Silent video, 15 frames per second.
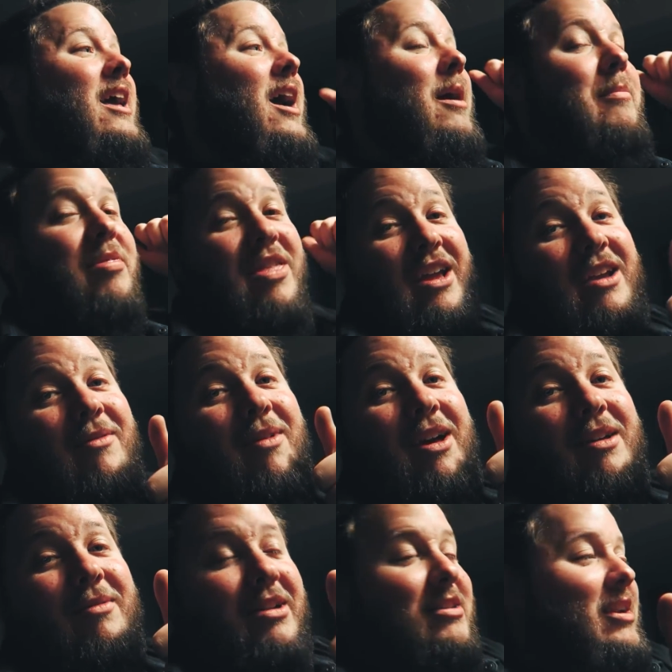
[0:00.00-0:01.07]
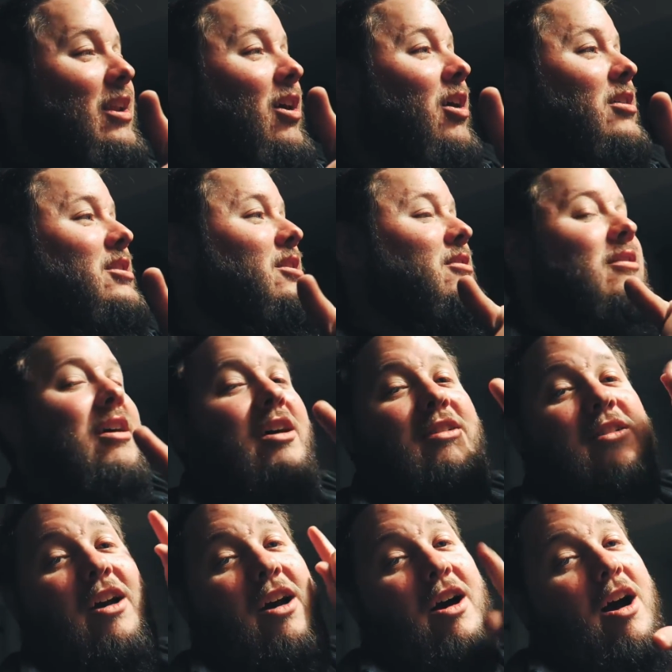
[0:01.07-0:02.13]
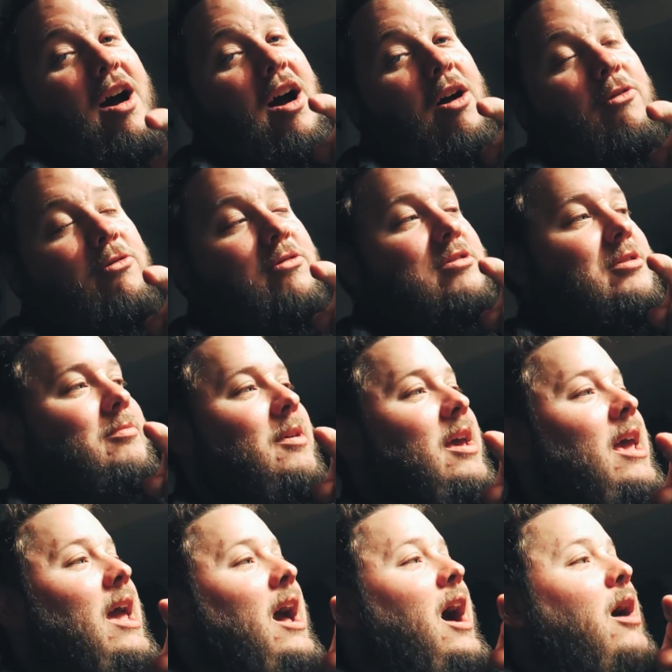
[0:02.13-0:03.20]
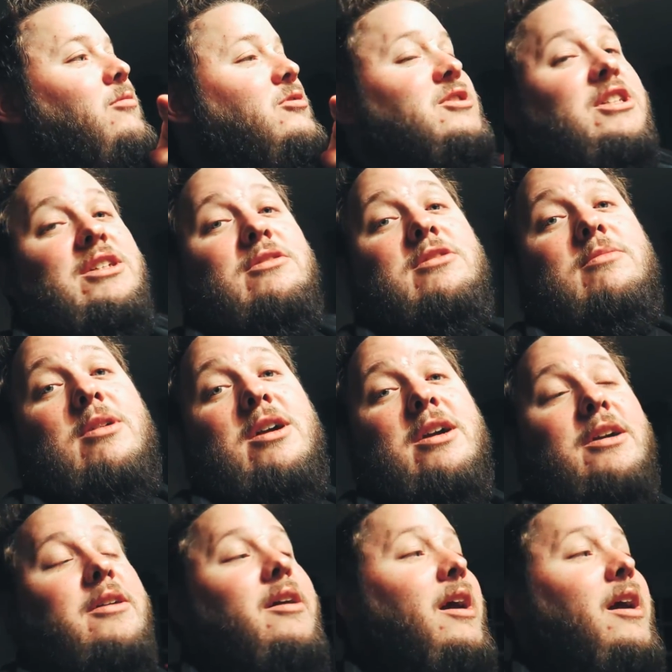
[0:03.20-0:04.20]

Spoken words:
Thank you, Matt. It means a lot. You guys are awesome. I will see you tomorrow.